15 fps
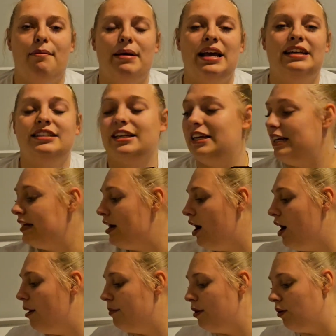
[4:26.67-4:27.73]
It did
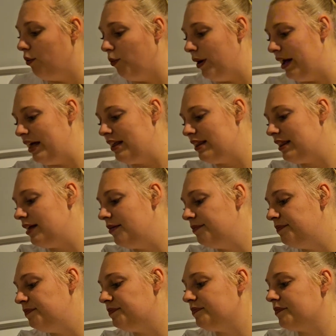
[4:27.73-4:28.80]
come with
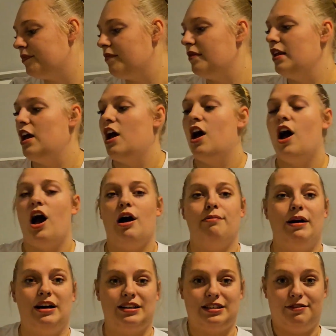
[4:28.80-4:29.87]
a
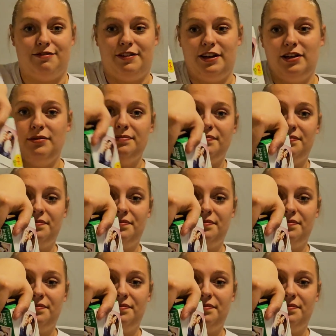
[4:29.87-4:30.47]
box of film,